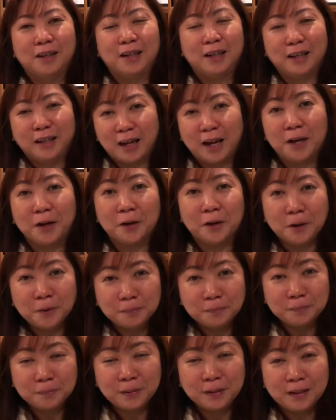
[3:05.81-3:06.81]
And I
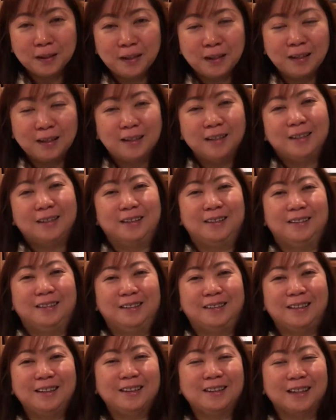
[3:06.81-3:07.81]
hope
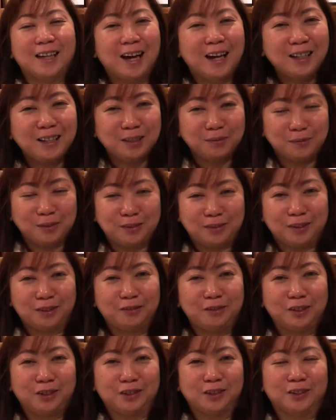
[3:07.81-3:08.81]
this unlimited
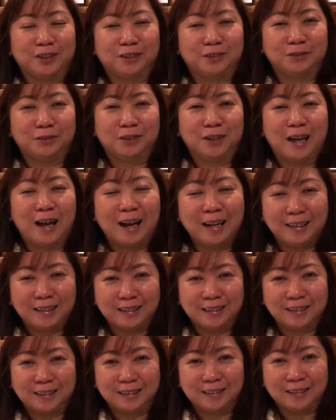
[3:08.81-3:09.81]
resourceful
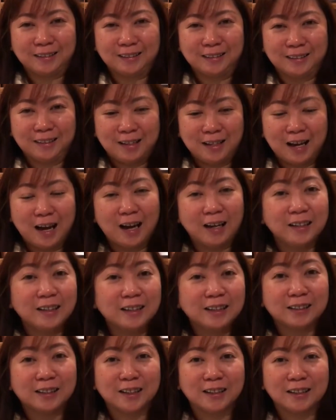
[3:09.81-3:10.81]
idea,
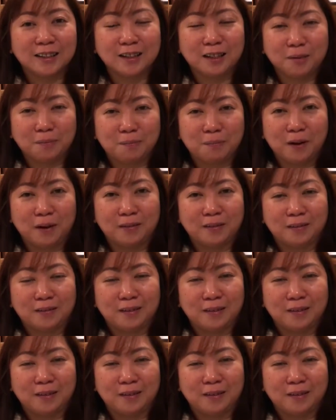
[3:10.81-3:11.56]
understanding about